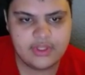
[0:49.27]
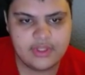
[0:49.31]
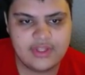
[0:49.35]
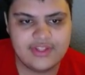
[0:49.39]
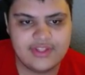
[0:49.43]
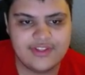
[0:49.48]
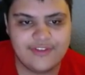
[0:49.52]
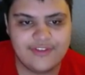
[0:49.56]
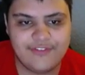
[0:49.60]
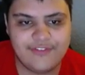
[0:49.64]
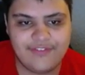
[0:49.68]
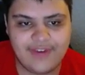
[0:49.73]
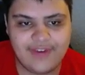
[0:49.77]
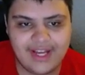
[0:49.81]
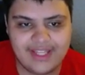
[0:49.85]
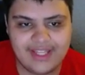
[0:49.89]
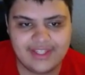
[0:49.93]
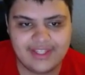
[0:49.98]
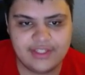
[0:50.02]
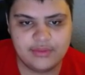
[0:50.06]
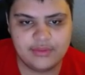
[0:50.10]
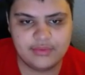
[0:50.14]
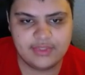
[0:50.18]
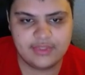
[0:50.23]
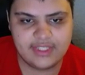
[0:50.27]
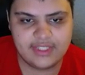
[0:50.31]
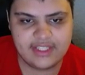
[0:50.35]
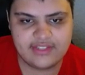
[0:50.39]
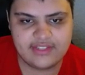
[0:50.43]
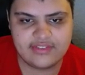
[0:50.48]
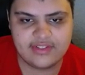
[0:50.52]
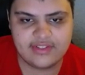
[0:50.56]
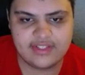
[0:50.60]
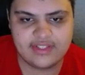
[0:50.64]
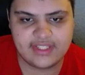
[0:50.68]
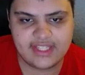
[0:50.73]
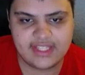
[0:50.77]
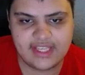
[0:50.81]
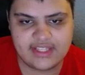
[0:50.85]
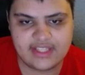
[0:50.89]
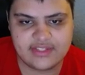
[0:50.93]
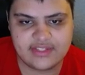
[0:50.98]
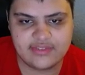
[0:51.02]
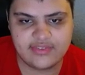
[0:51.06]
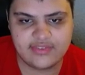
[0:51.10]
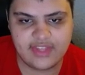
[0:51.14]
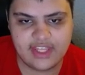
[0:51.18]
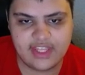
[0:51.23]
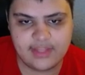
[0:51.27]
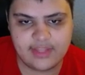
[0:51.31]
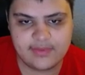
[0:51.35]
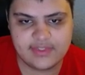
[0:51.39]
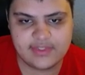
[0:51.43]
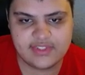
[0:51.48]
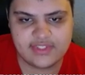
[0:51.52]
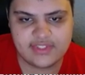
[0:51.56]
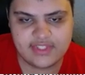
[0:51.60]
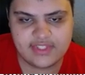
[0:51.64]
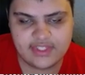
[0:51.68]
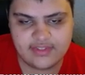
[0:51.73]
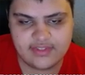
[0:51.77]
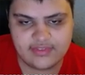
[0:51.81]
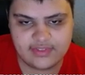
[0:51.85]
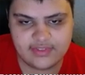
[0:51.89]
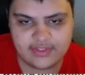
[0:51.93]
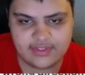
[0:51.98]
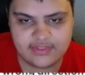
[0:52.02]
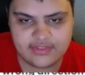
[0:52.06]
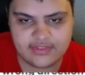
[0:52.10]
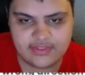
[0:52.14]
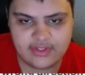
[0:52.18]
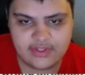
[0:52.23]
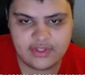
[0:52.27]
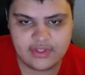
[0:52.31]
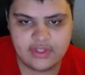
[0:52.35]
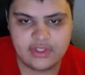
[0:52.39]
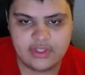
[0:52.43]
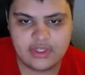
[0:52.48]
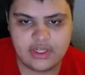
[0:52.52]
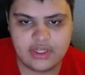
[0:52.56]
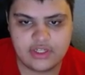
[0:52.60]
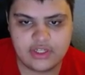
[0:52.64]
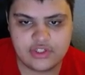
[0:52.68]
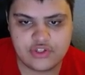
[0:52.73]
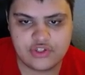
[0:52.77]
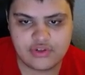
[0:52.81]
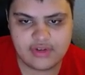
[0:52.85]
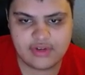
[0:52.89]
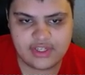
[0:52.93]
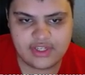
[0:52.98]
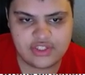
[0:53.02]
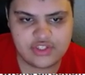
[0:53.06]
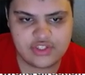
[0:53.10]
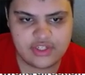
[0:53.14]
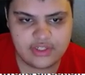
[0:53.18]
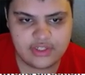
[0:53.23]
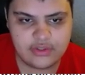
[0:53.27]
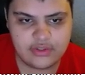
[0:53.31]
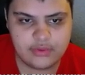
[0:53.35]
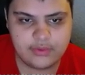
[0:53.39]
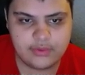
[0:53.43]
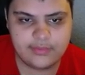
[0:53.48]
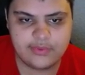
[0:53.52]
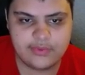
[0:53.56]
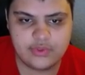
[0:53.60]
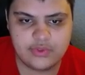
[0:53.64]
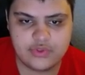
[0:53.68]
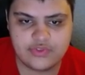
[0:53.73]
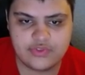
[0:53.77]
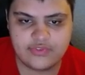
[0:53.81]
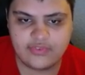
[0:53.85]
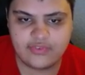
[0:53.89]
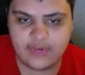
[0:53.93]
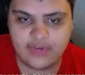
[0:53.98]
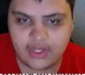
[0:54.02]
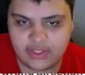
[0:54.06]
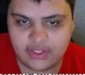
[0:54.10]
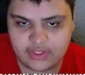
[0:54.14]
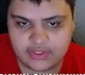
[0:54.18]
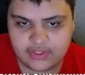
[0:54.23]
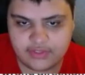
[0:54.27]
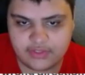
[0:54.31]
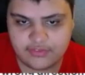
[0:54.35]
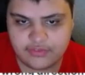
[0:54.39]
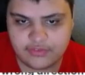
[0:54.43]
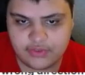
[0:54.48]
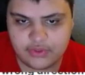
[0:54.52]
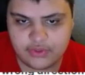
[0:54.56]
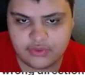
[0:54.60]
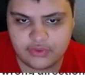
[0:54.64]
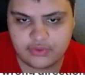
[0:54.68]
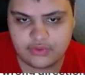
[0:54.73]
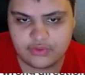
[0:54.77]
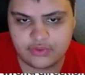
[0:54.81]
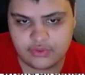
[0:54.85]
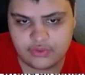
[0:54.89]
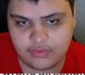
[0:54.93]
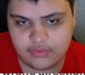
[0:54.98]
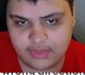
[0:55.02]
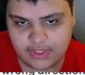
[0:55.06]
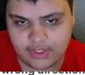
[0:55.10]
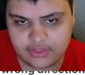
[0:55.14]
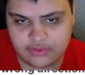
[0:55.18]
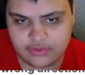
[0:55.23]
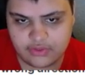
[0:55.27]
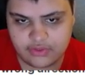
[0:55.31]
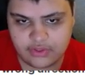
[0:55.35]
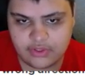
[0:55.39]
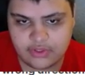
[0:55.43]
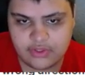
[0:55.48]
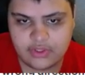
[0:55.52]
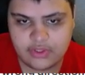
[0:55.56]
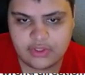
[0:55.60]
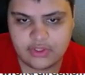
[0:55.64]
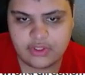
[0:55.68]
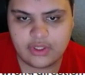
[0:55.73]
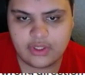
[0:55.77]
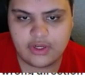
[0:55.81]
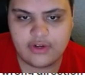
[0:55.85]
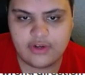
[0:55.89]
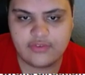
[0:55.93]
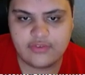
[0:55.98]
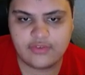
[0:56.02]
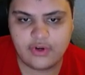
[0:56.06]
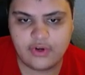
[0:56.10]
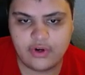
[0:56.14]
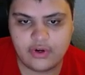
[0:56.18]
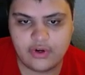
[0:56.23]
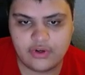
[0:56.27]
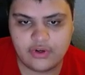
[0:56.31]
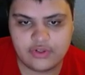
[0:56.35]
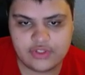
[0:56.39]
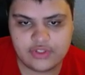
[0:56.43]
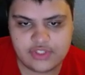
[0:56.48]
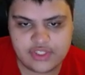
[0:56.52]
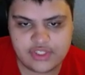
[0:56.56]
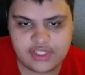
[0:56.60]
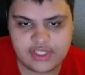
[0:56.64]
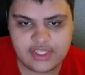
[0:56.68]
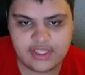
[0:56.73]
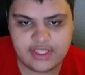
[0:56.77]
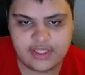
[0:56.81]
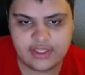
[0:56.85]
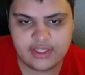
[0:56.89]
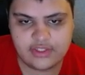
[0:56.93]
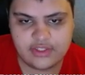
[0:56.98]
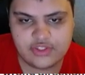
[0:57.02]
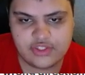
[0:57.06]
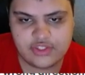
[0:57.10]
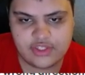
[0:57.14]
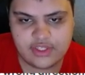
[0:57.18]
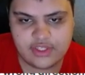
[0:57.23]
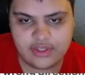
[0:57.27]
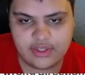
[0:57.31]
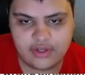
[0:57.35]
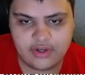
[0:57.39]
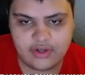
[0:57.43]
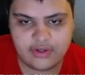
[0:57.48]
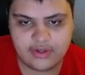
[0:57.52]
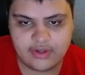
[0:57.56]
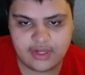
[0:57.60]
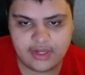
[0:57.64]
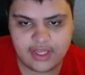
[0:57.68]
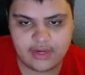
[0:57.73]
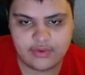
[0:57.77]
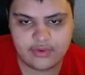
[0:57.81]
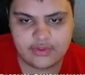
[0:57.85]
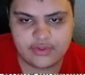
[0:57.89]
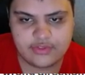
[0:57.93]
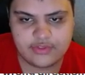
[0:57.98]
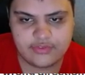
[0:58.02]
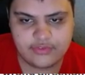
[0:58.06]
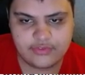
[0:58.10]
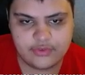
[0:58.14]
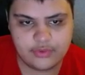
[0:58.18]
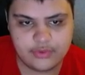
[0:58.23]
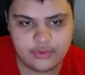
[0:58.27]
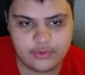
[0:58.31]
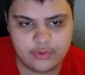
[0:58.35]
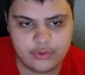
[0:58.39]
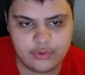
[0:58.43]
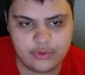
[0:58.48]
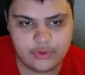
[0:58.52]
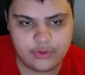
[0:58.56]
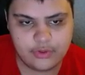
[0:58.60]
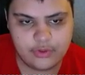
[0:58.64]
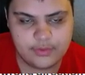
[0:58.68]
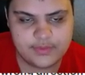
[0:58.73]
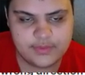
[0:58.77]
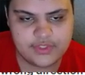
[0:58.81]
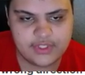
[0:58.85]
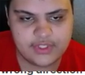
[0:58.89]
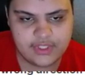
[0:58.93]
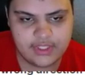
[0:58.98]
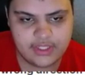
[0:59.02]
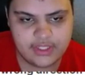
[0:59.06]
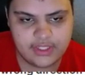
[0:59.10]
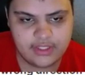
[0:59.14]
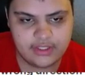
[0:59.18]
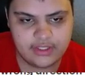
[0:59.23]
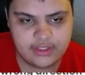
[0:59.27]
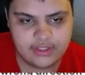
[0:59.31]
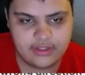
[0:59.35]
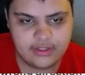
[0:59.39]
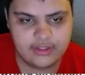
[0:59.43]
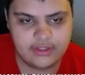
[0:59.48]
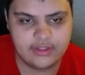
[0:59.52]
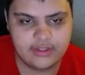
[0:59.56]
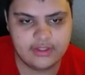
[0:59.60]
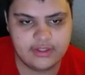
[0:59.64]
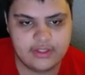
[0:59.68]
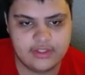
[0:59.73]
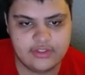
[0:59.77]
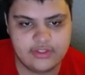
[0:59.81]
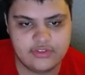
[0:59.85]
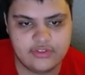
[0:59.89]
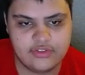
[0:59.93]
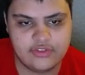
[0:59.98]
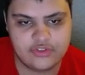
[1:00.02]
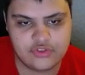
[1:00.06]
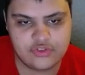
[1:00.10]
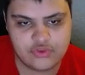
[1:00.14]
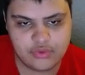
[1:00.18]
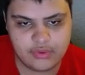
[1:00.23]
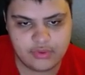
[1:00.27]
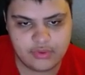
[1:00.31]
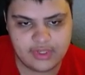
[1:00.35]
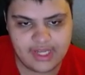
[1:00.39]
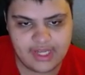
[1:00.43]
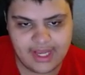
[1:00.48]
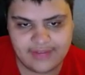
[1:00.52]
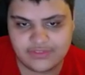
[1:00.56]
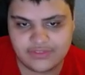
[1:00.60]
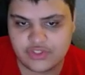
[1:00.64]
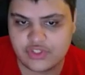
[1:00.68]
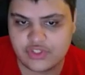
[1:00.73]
The filing relates to the case of Amy Stephens, a transgender woman who's fired at the funeral director of RGNGR Harris Funeral Homes Inc. In Detroit after